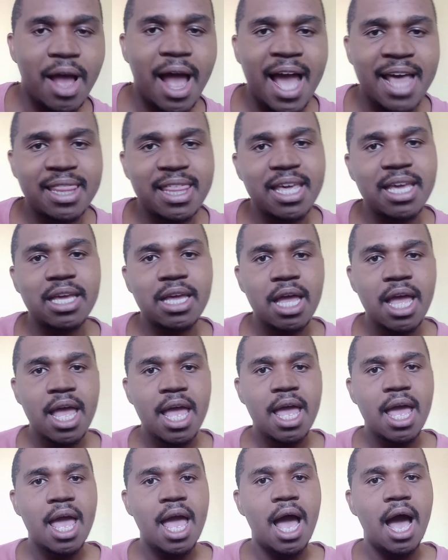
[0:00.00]
I think
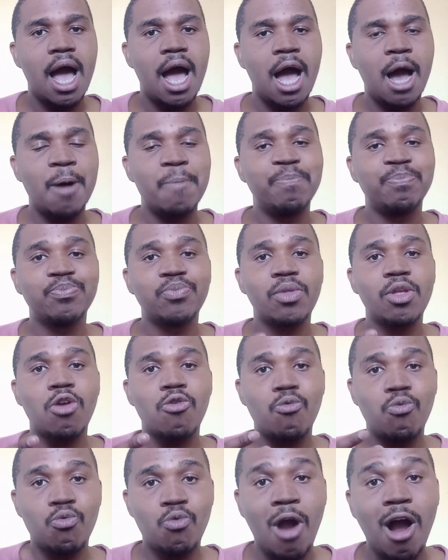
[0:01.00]

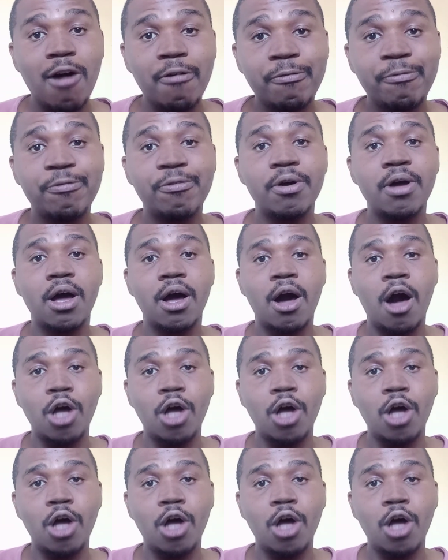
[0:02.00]
Ralph